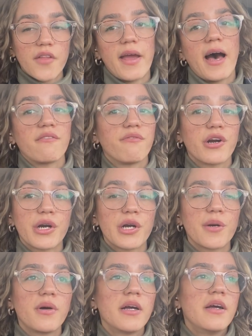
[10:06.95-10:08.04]
They had
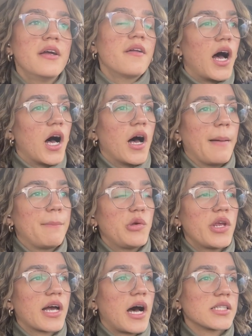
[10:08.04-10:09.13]
Verb, uh, a
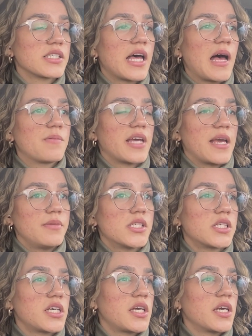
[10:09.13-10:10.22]
beauty concept,
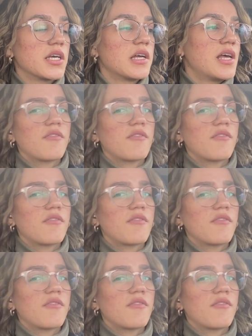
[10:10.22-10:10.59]
ABC.